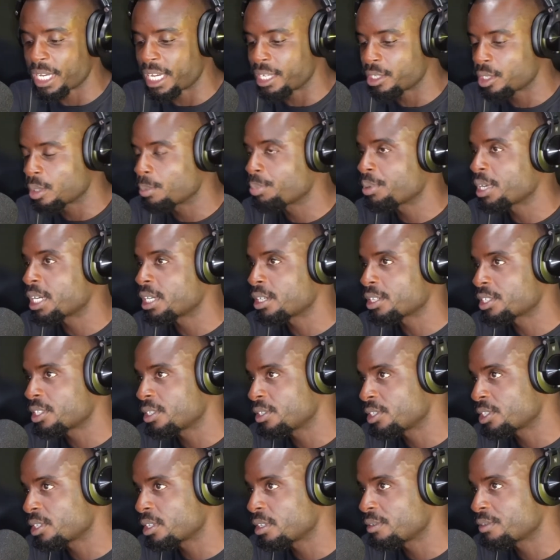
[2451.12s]
had their products
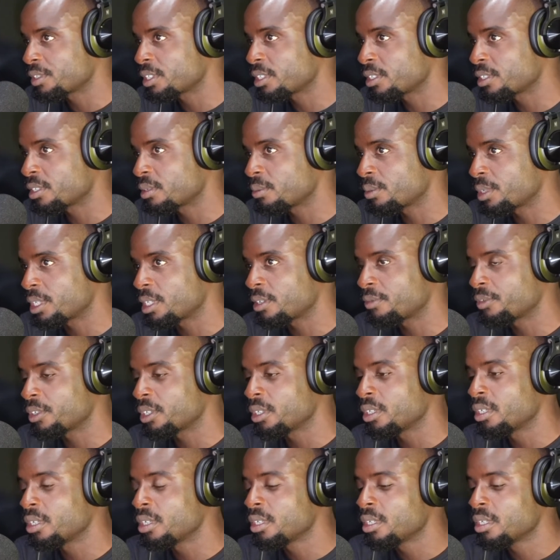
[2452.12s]
and services or
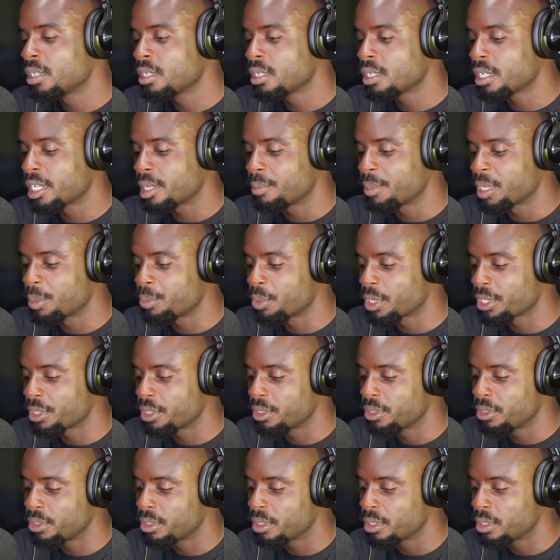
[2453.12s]
whatever, and my
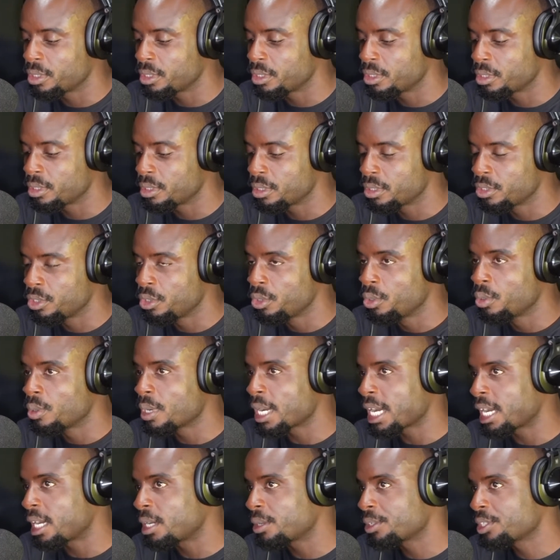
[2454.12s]
brother knew
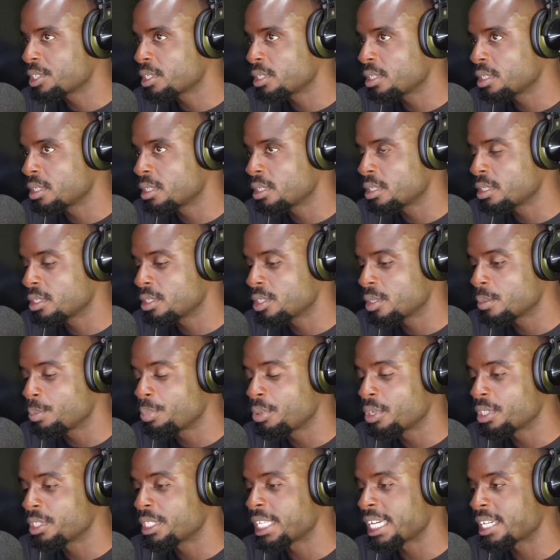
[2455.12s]
how to to
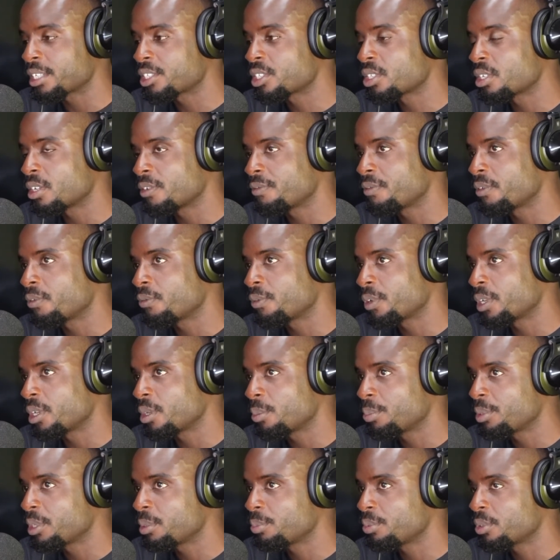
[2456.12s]
put that stuff in front
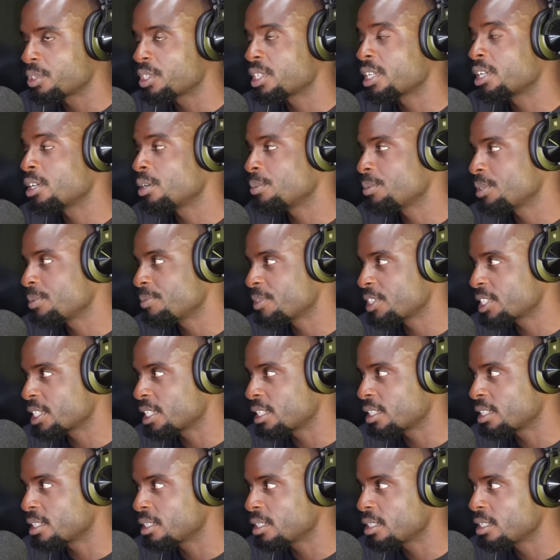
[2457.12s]
of people to help them
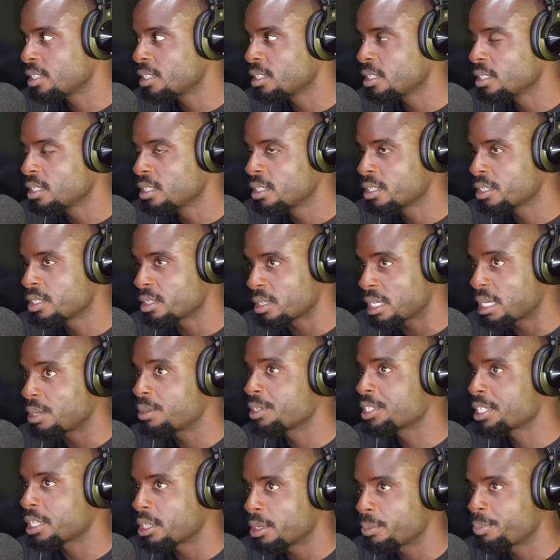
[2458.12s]
sell it. Mm. So I
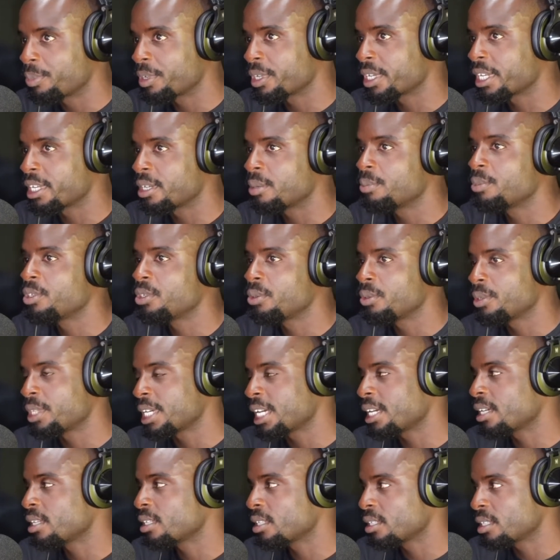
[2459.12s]
was helping him do
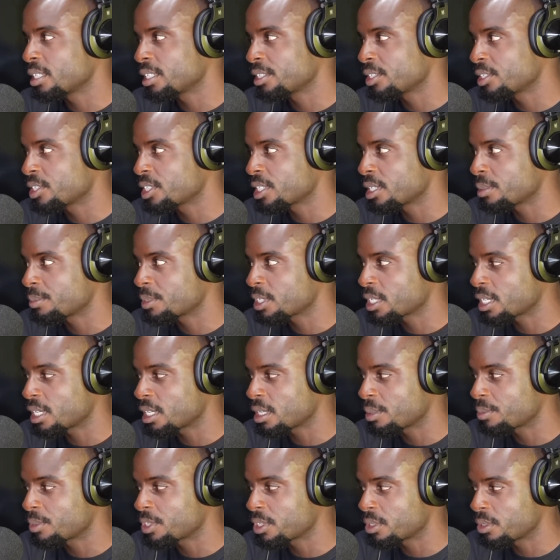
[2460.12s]
that at the same
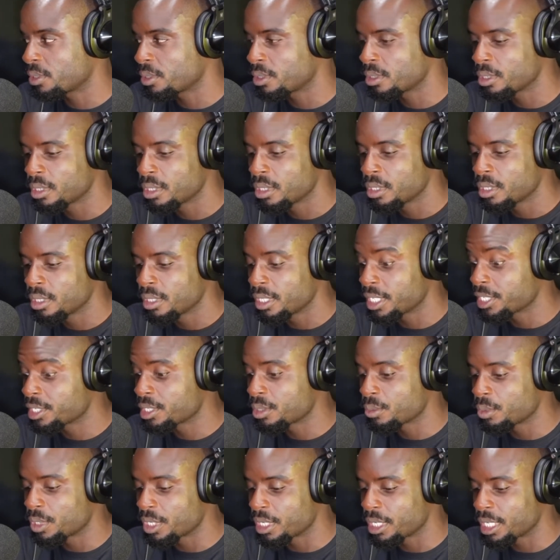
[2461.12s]
time. So this
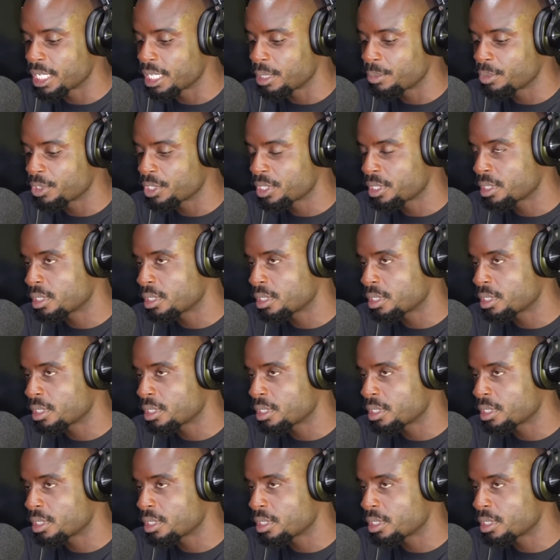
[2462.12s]
is what enables